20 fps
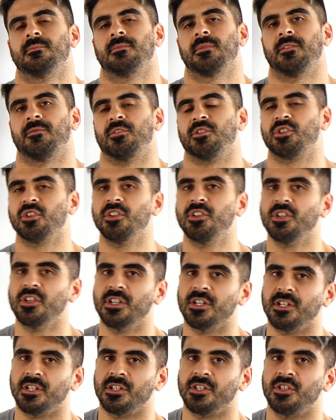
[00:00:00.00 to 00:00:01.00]
If you're doing
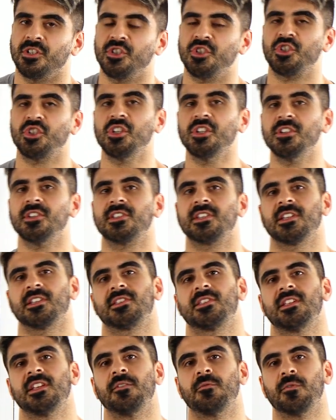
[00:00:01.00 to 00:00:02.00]
your
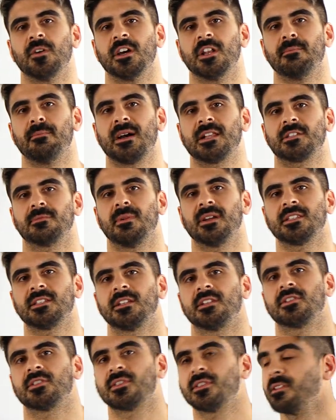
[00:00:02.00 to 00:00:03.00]
GCSE further
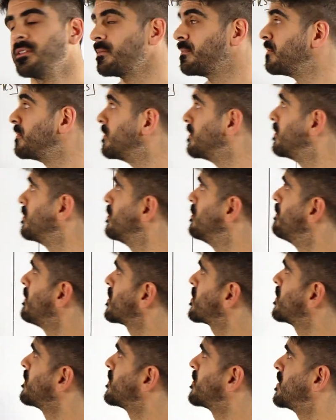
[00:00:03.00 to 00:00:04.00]
mathematics, you
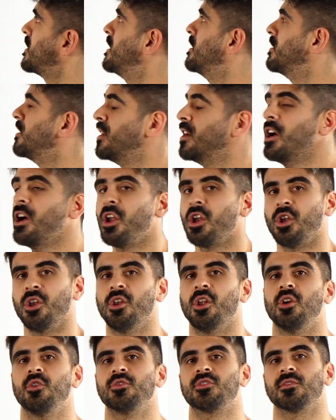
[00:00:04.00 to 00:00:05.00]
must have seen
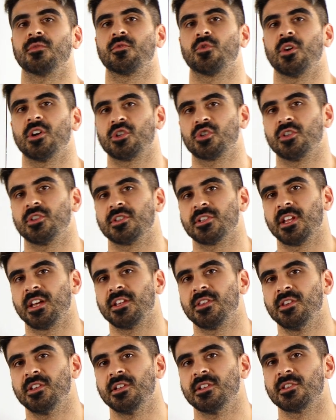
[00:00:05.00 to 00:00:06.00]
loads of questions
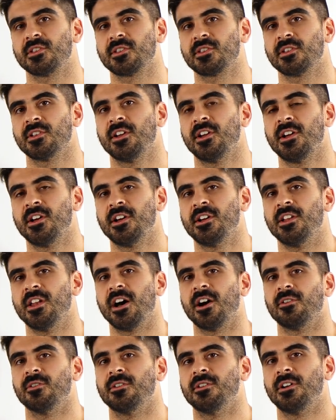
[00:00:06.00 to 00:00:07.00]
like this.
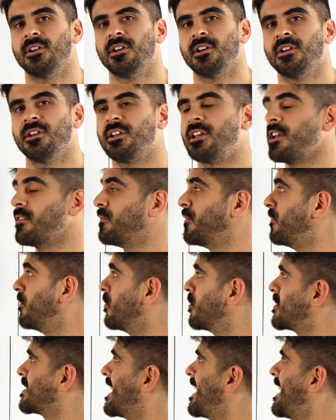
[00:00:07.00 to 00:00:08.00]
Now, if you've
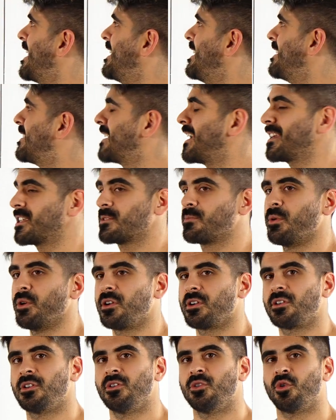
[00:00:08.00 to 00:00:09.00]
looked at any
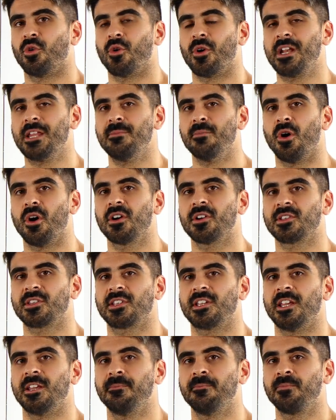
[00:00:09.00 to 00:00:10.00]
textbook or any mark
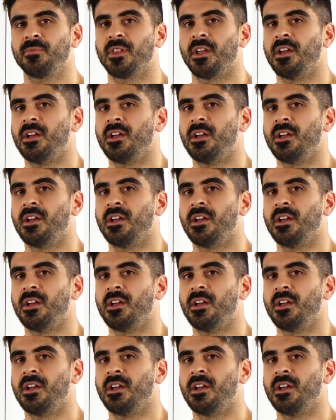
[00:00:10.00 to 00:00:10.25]
scheme,